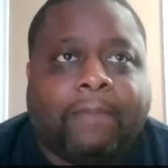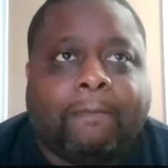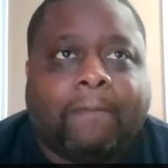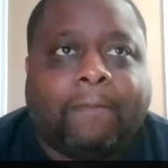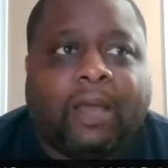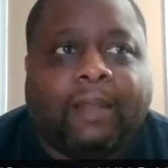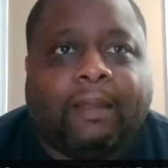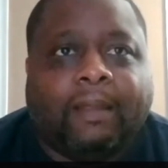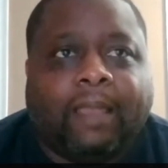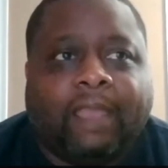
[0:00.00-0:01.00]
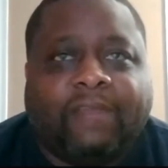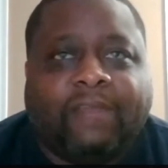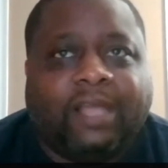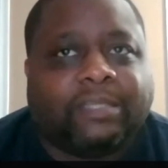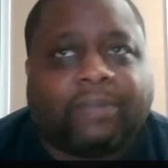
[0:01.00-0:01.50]
But if he
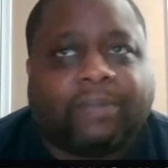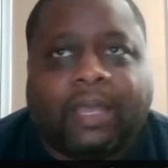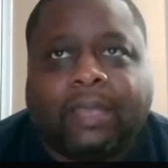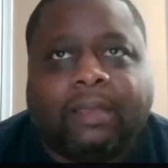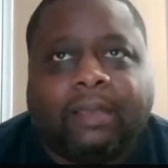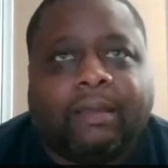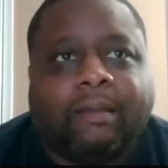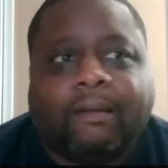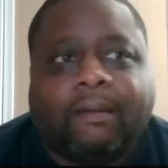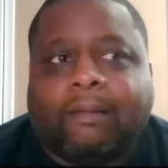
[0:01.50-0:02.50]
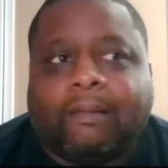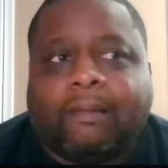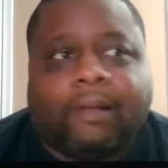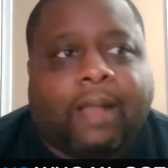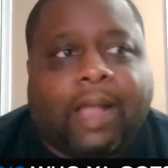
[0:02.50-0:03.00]
doesn't play,
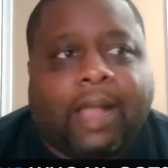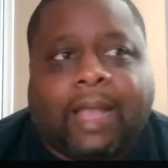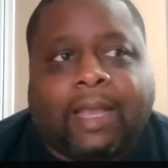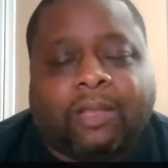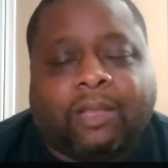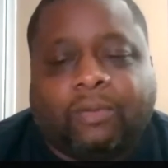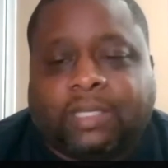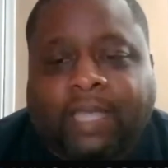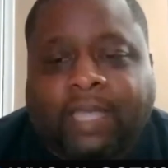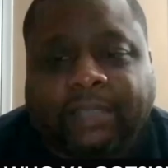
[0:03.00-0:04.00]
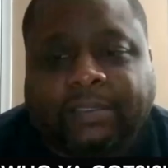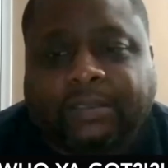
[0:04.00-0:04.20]
I got to go with the Titans.